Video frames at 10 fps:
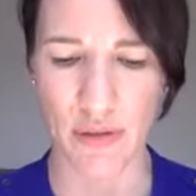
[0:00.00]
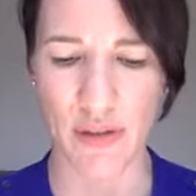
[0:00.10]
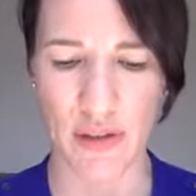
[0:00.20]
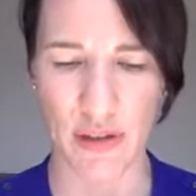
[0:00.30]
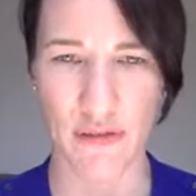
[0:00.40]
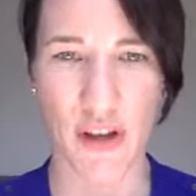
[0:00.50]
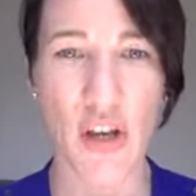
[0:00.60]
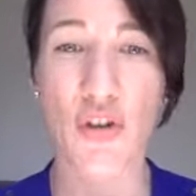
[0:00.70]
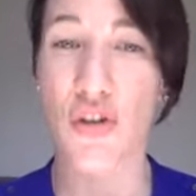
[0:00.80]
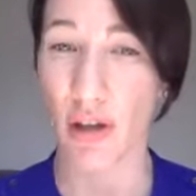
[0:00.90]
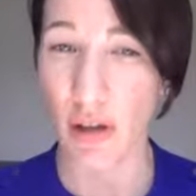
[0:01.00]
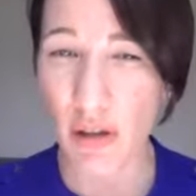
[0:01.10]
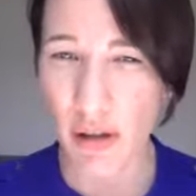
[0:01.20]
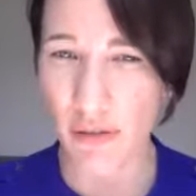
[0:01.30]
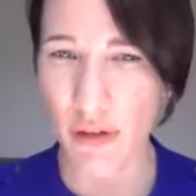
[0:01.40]
executives sharing a
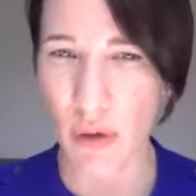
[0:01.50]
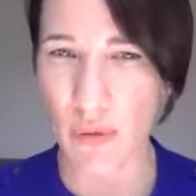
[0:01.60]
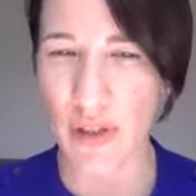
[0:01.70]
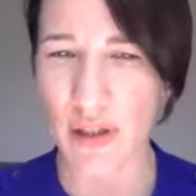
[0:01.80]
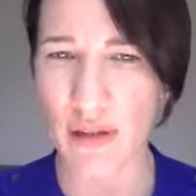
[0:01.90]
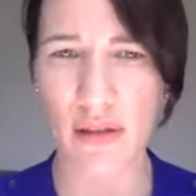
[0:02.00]
lot of content,